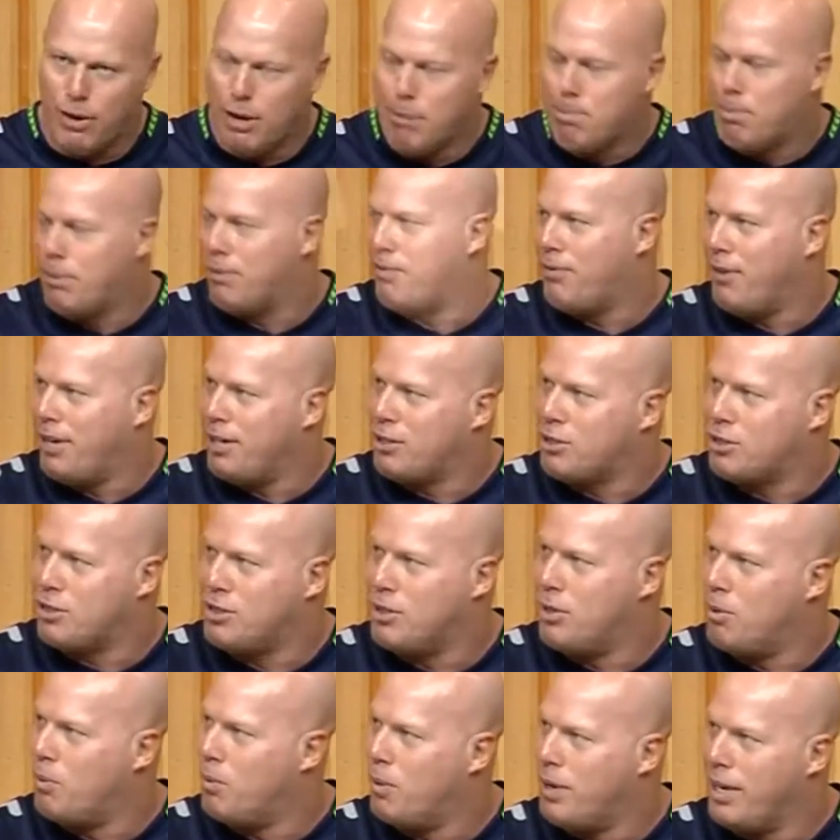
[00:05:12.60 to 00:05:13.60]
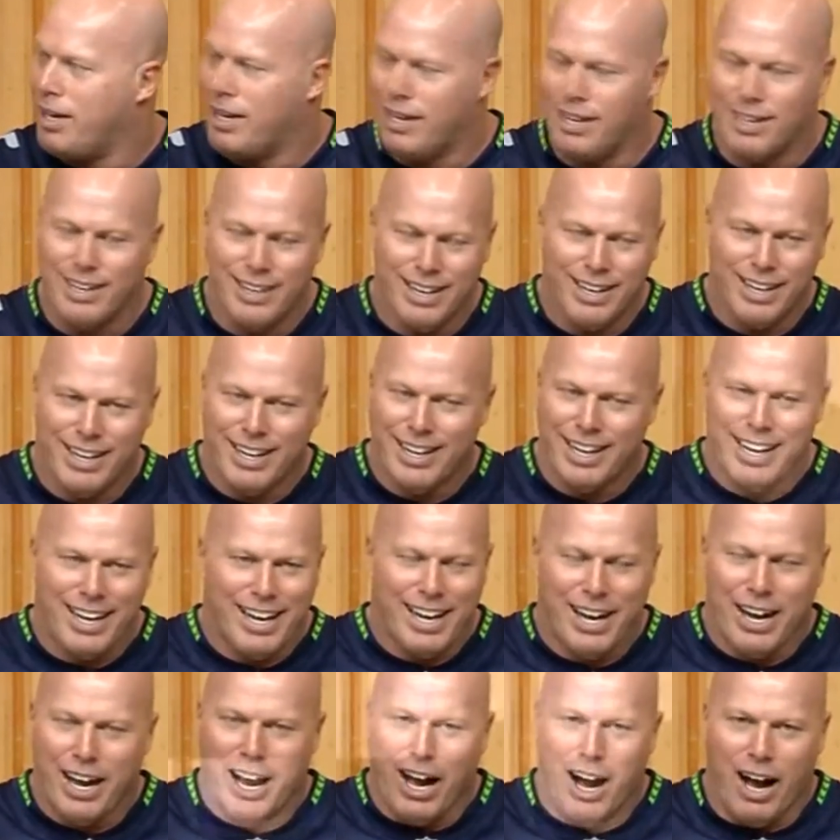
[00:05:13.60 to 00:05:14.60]
very professional.
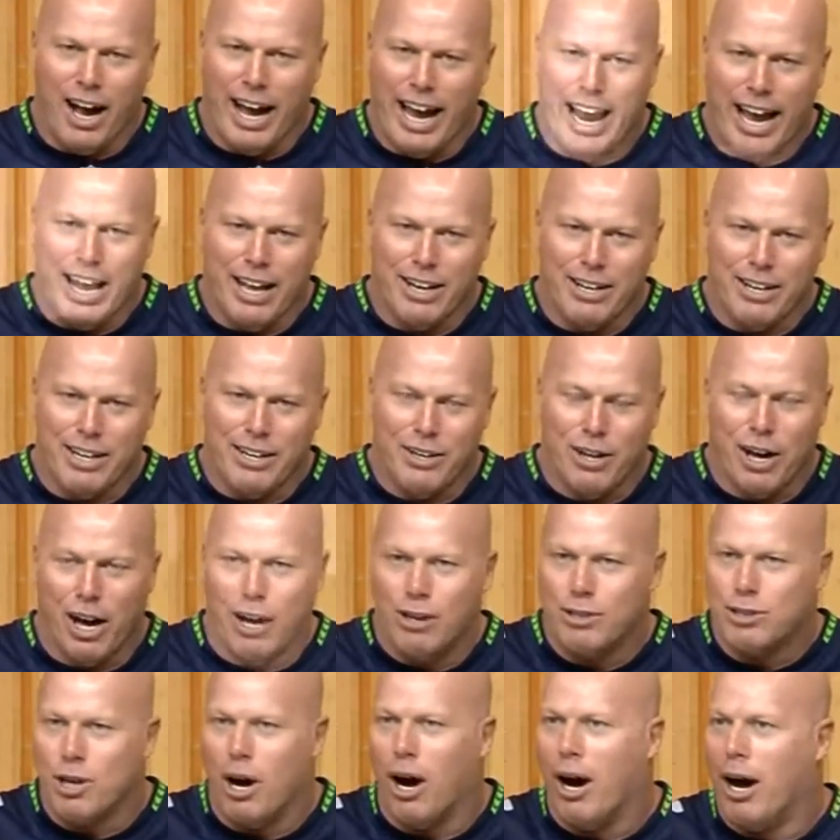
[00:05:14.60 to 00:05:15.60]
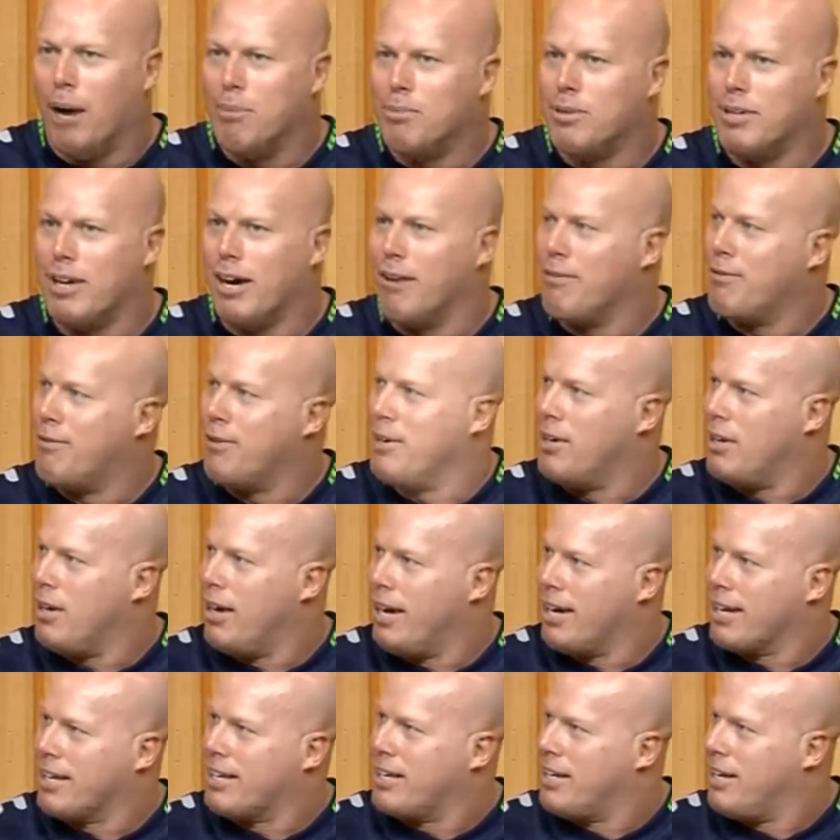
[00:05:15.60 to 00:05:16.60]
At no time did I feel
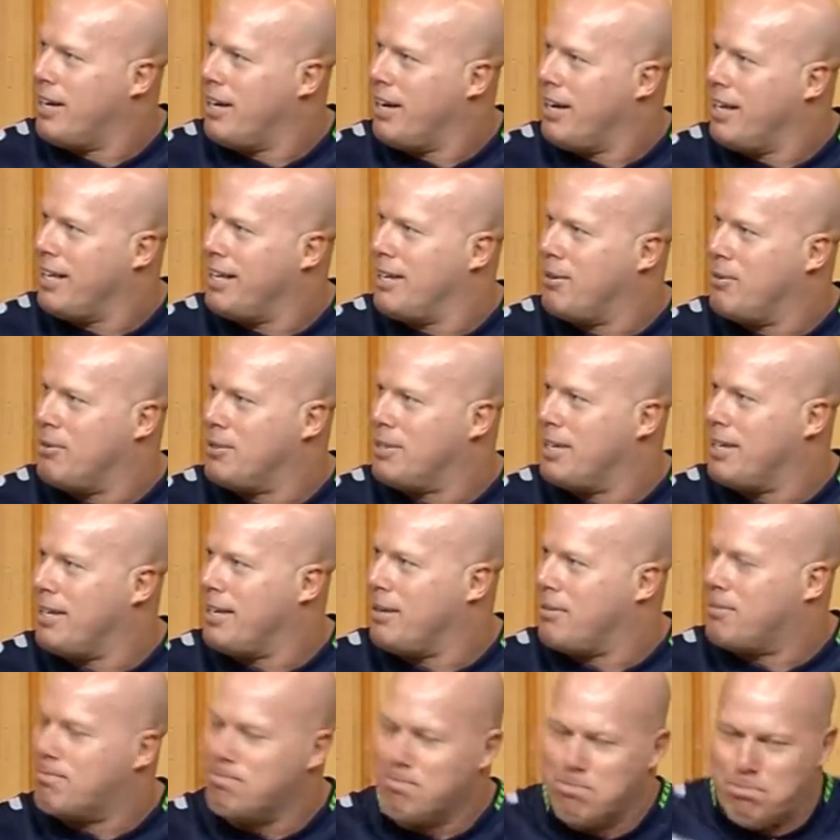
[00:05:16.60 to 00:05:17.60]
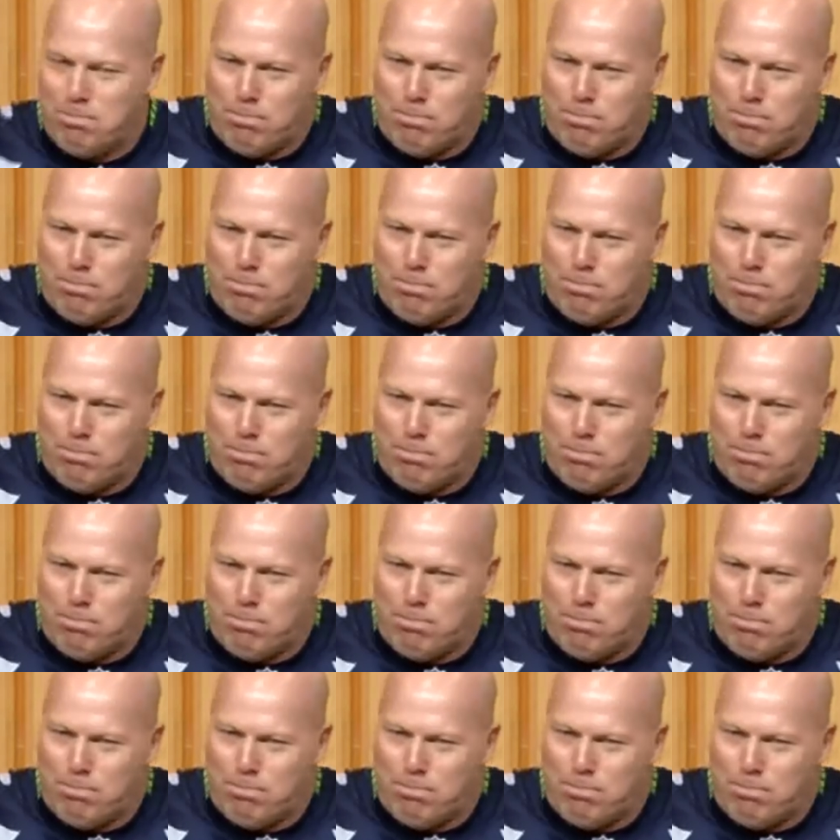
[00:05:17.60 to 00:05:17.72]
like there was any